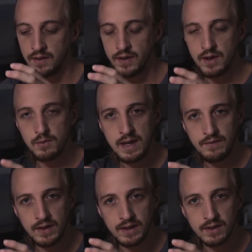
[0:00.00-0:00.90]
their
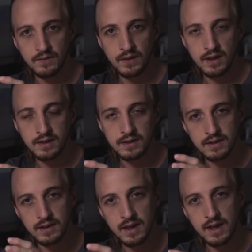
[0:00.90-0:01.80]
wavelength of light
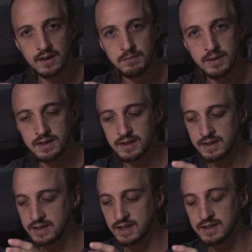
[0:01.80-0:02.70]
that they emit
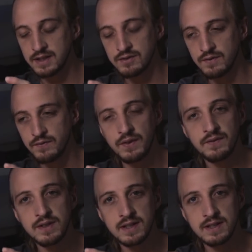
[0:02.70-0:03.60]
is
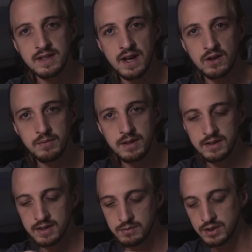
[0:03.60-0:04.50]
656 nanometers,